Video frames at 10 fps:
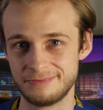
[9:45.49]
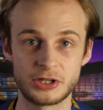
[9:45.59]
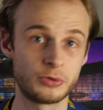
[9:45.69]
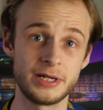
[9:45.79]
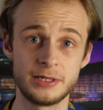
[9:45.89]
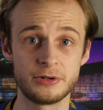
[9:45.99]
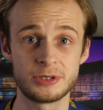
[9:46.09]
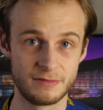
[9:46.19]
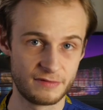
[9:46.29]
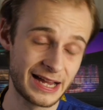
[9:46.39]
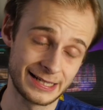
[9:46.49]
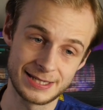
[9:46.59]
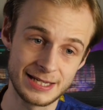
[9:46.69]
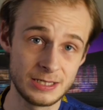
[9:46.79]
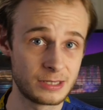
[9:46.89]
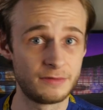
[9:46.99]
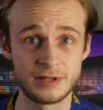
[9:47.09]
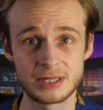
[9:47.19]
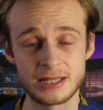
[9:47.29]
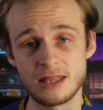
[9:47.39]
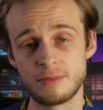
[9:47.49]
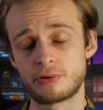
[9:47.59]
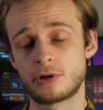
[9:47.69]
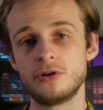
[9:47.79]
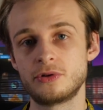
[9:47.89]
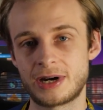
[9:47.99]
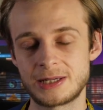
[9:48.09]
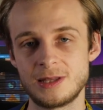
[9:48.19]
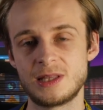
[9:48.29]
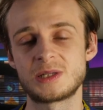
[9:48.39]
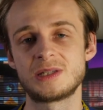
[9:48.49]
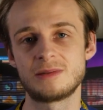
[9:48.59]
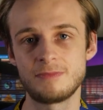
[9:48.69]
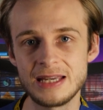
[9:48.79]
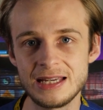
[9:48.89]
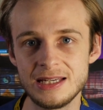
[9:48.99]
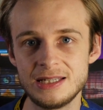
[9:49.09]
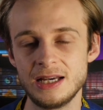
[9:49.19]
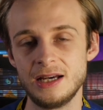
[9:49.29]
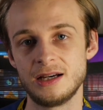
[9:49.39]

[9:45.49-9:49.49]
A quick note on vaccines, obviously the progress and the speed